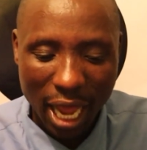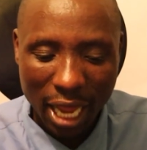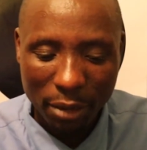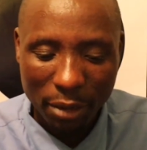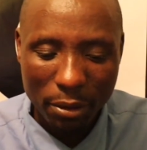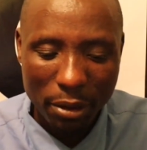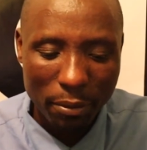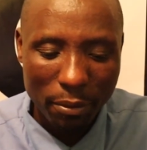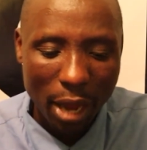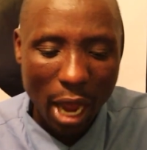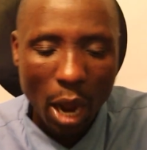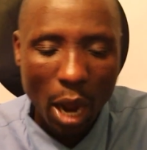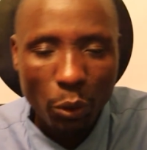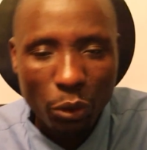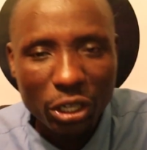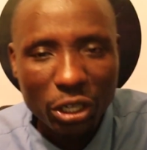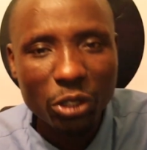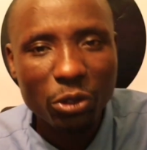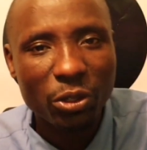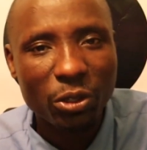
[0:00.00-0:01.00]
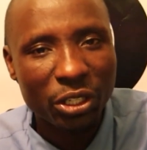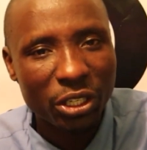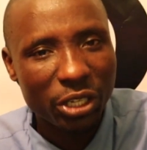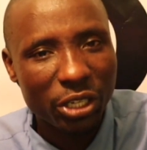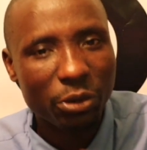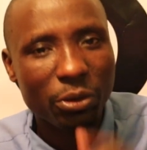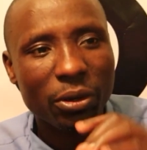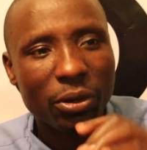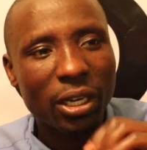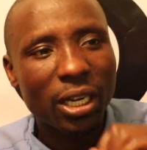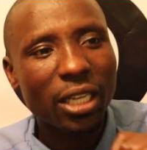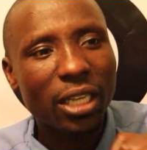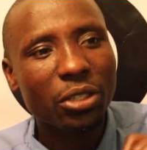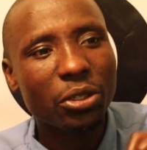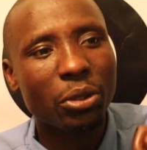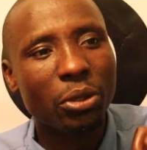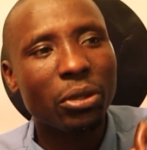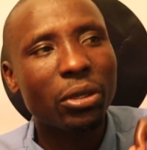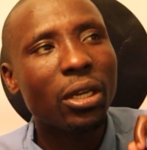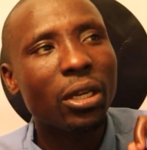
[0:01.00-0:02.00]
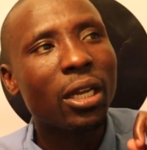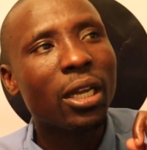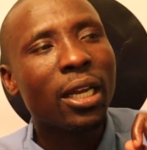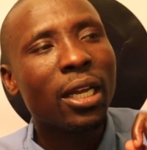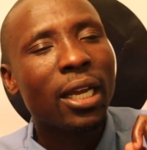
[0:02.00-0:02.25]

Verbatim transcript: I remember a week to the general election,